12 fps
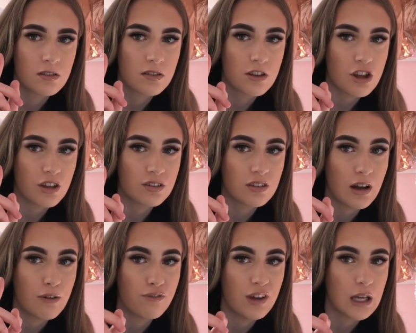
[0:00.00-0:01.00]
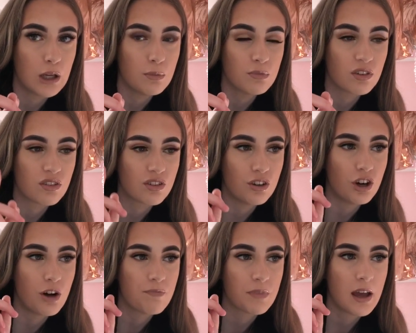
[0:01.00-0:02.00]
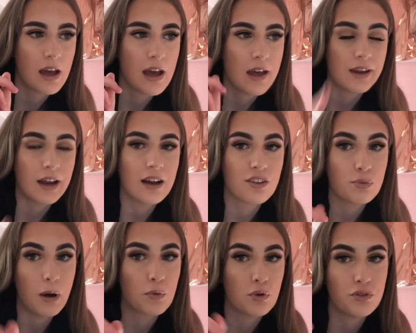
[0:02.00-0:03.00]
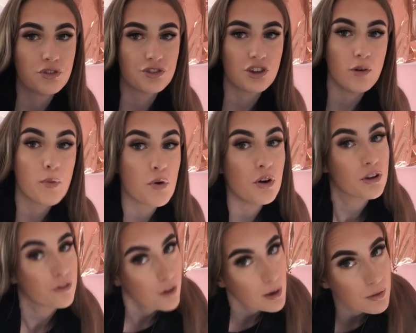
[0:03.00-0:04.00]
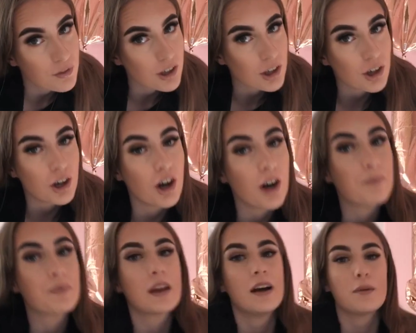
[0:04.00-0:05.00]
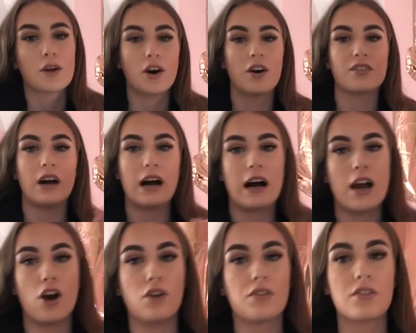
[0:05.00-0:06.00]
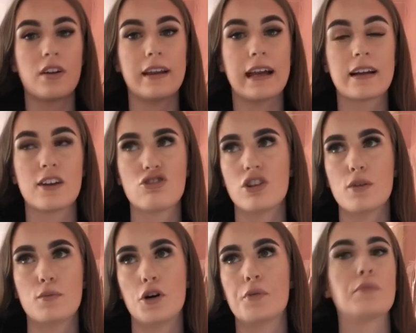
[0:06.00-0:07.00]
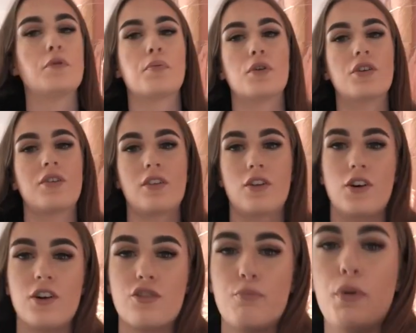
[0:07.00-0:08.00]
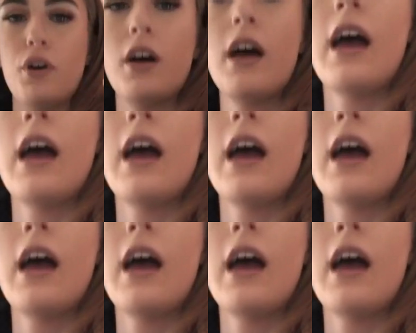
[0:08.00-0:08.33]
suggested I filmed so that is what I'm going to do I'm going to film a video because I honestly like literally at the moment I'm uploading loads but